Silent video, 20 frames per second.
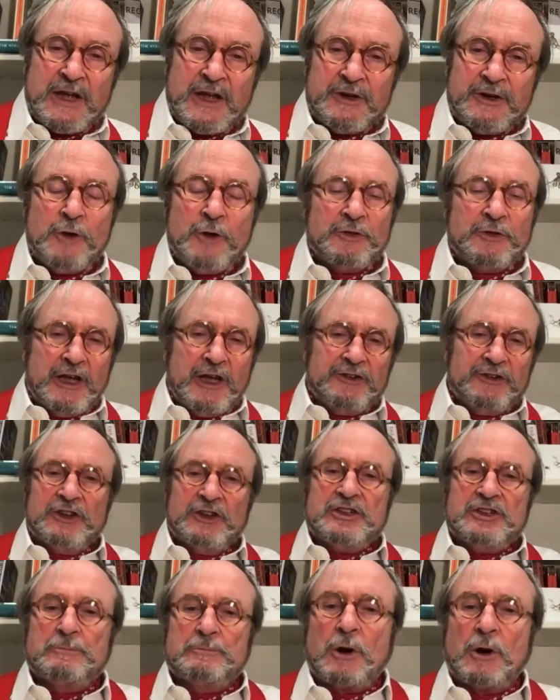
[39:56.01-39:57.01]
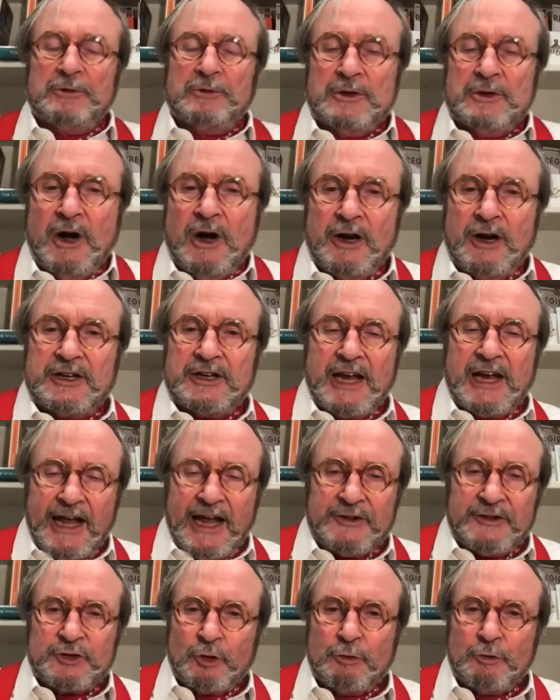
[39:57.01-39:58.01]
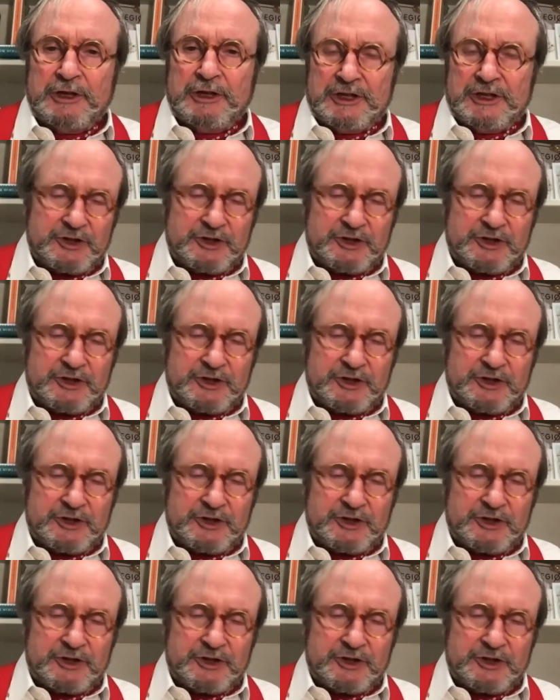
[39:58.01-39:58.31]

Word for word: No, city property market has already